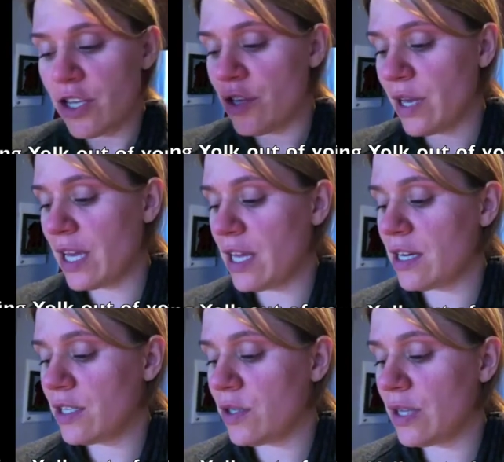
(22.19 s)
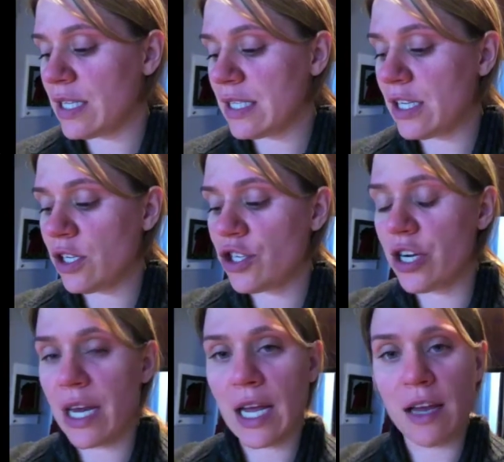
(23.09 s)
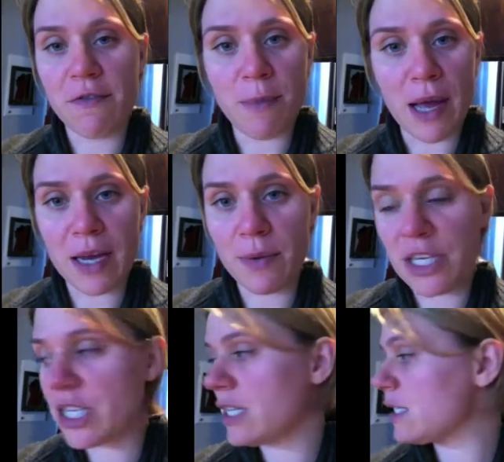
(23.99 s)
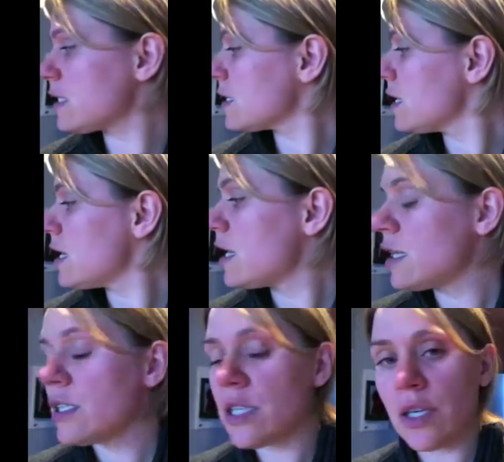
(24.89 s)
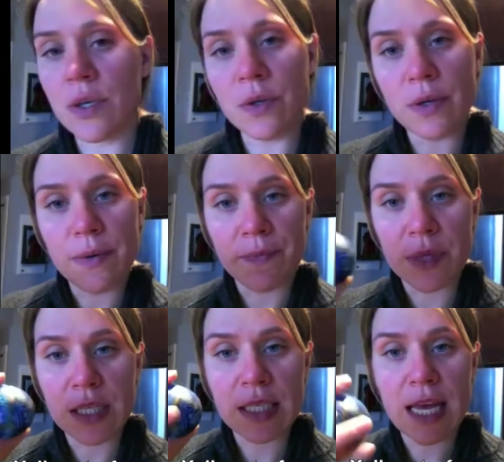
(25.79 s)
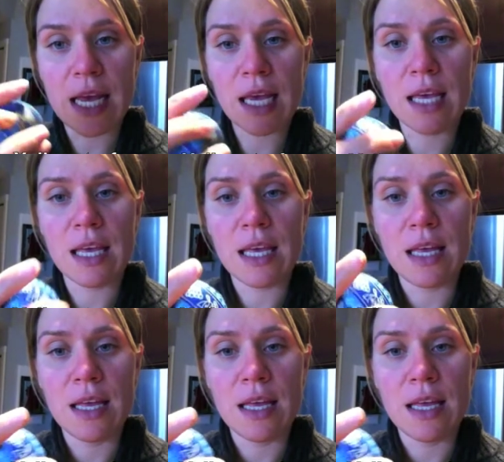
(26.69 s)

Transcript: You can do this little trick of mine, which is to take